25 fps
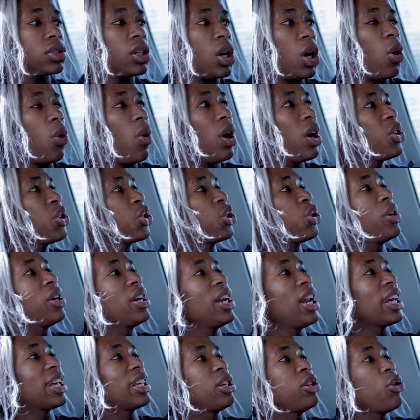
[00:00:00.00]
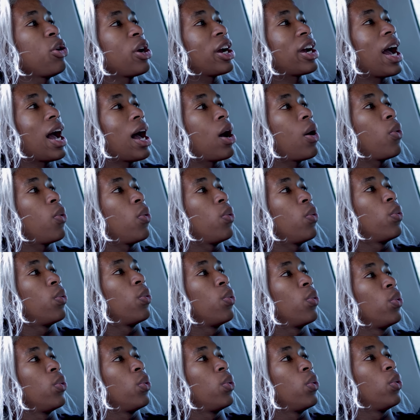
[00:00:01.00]
Why are you chewing like you're a cow?
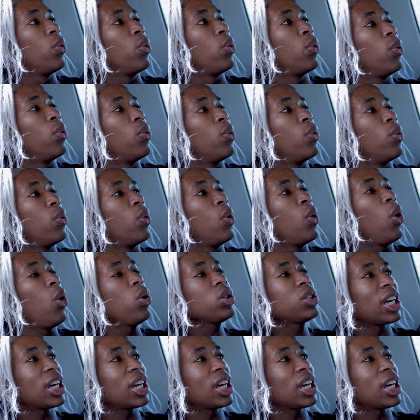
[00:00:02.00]
Who's